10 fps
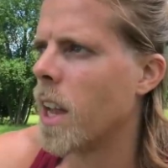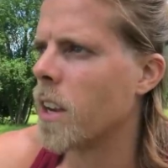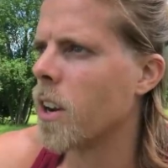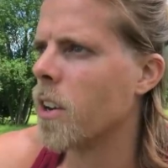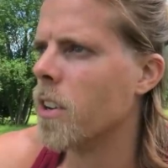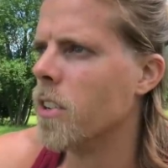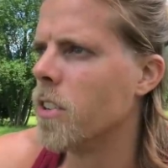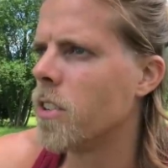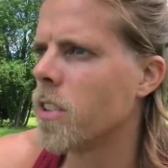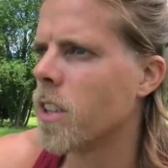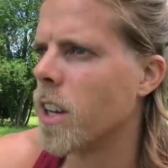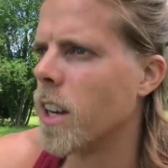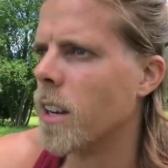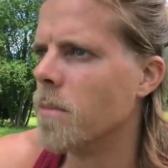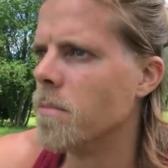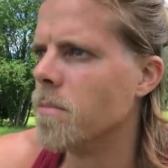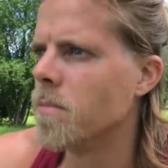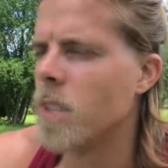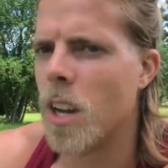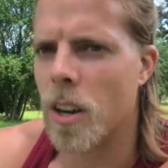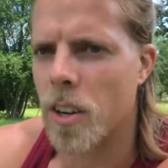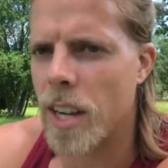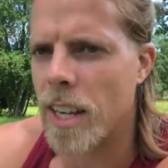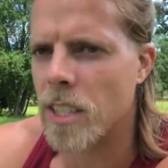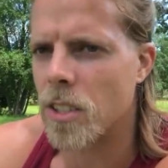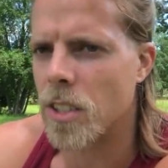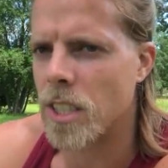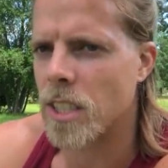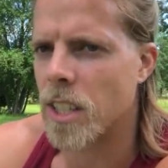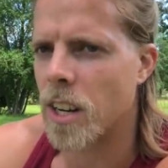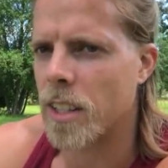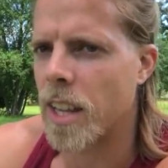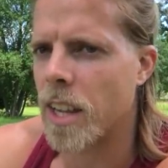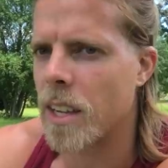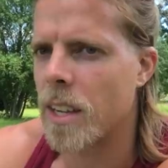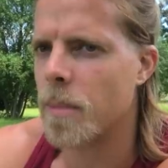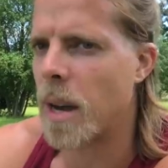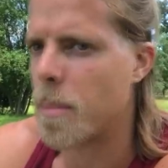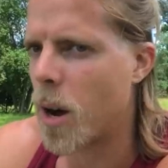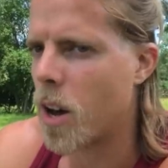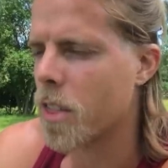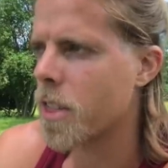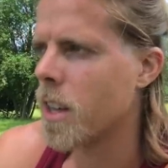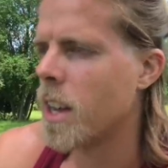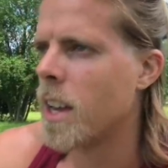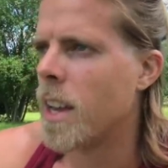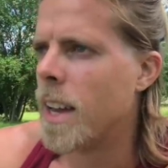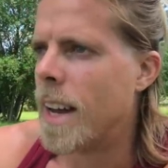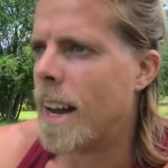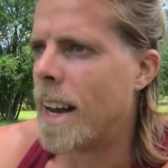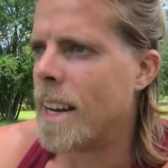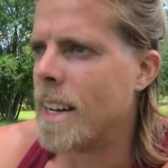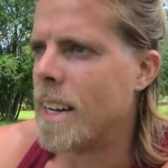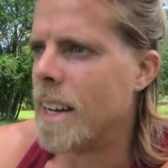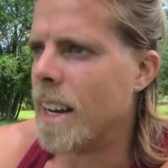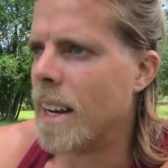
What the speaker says: encourage younger guys to necessarily take my path, and